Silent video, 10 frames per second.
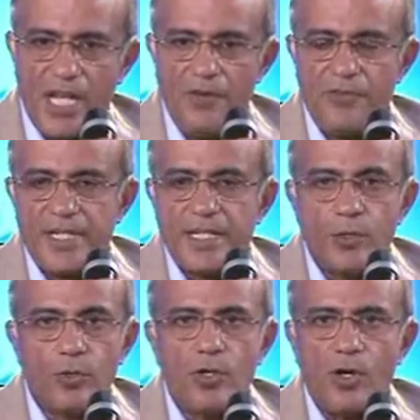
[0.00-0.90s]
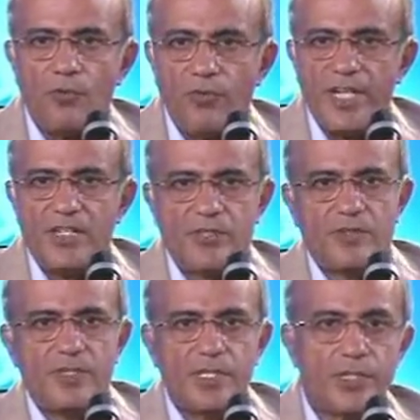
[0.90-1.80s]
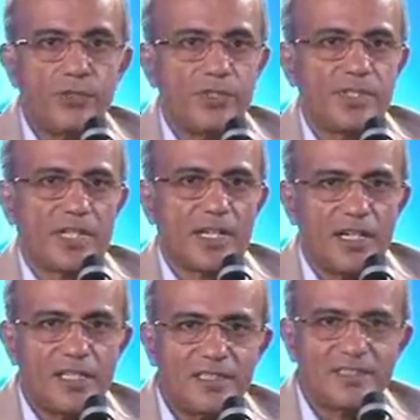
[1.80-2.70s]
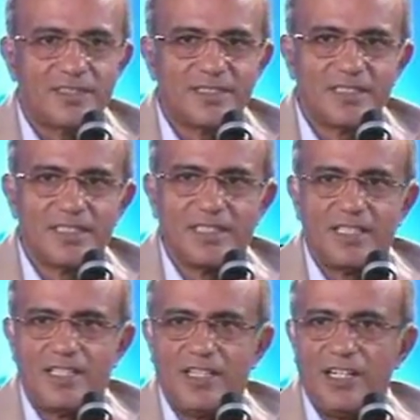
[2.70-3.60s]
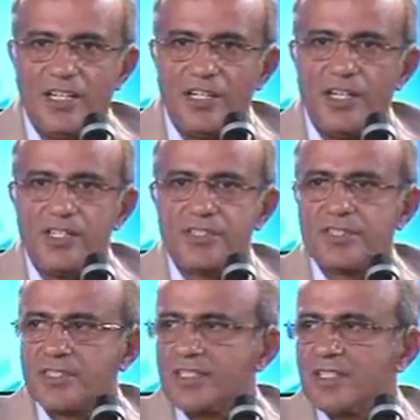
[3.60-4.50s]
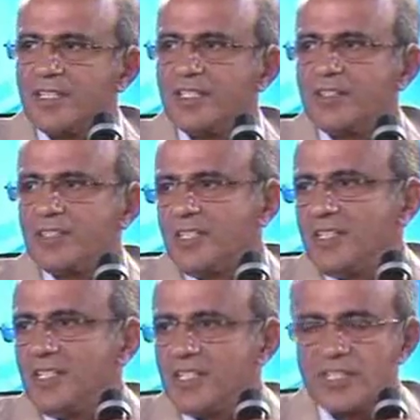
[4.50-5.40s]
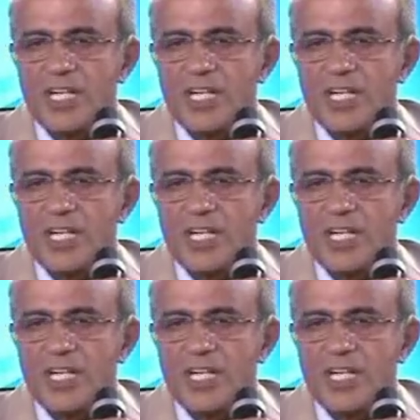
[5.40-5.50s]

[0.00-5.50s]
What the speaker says: every kilo of weight which we reduce in the car, it's its